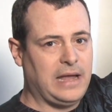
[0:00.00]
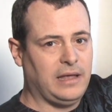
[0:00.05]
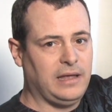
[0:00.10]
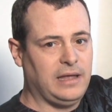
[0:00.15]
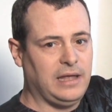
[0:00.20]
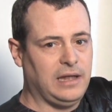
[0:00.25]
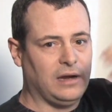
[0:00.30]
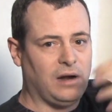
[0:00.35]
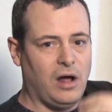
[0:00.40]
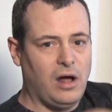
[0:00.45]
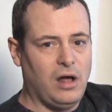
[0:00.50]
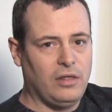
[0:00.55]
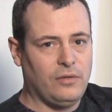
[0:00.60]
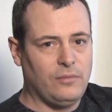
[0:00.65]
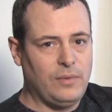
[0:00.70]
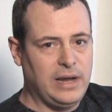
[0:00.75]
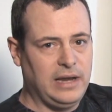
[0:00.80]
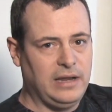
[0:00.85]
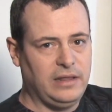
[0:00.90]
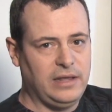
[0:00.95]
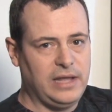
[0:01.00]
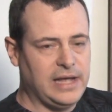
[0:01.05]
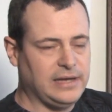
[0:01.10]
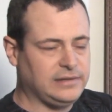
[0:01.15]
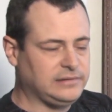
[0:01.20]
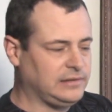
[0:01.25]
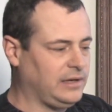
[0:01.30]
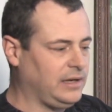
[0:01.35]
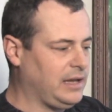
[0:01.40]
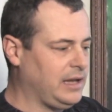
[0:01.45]
again, all the way to the
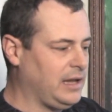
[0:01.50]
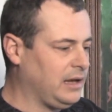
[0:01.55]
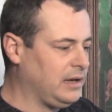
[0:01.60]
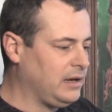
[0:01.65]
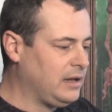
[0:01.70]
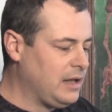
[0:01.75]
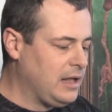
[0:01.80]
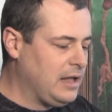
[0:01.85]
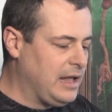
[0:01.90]
exit again